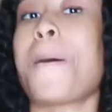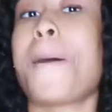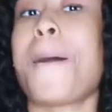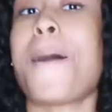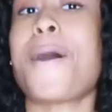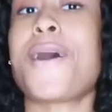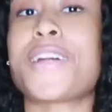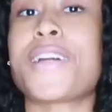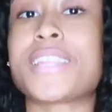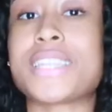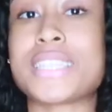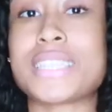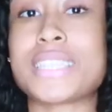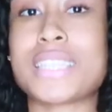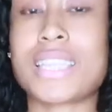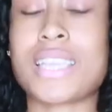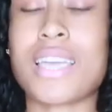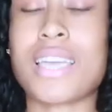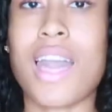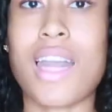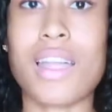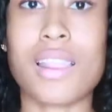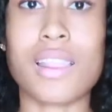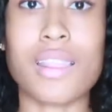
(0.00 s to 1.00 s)
Honestly,
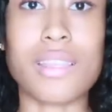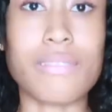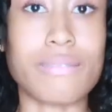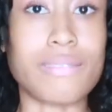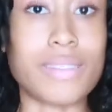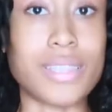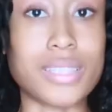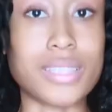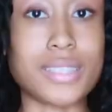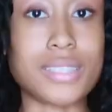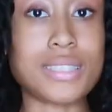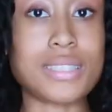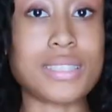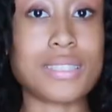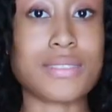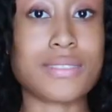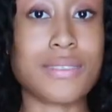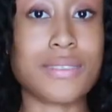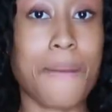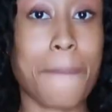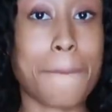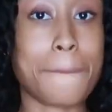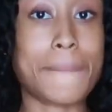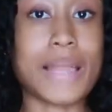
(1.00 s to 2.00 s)
I love this.
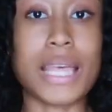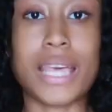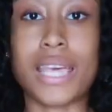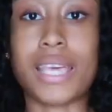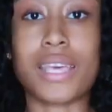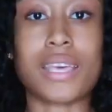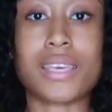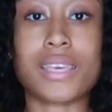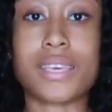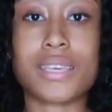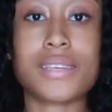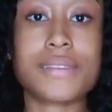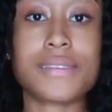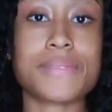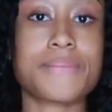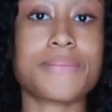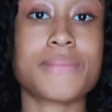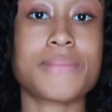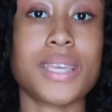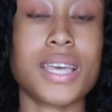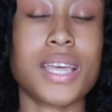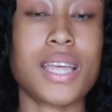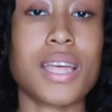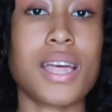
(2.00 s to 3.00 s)
Like,
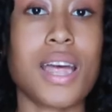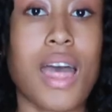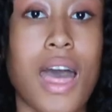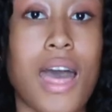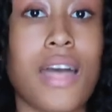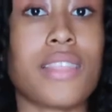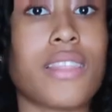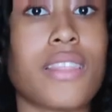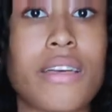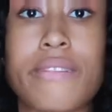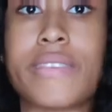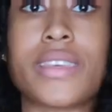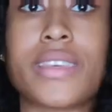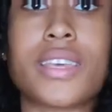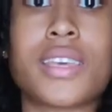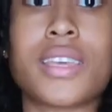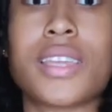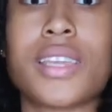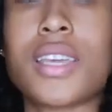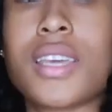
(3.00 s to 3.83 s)
I love it.